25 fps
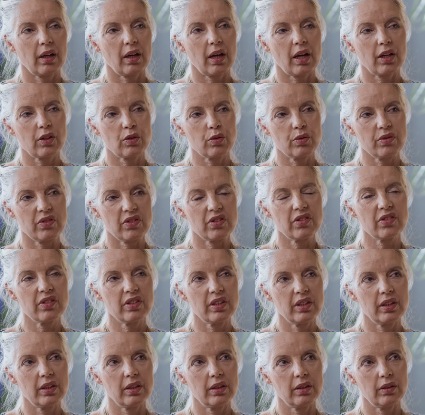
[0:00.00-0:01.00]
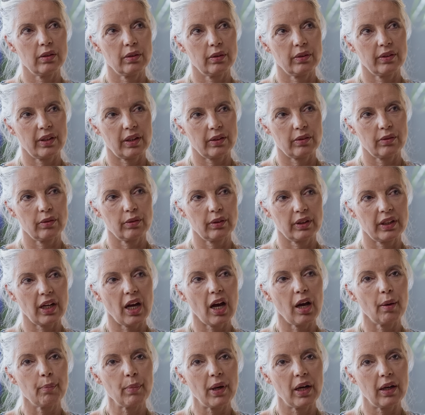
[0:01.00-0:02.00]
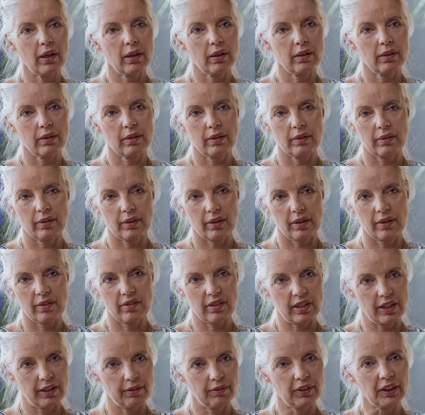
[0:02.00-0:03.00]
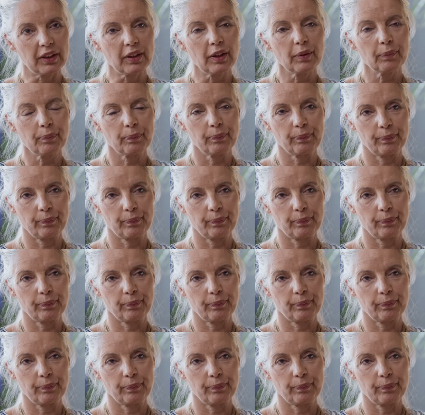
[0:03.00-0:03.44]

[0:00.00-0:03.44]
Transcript: I could see that the karma is leaving.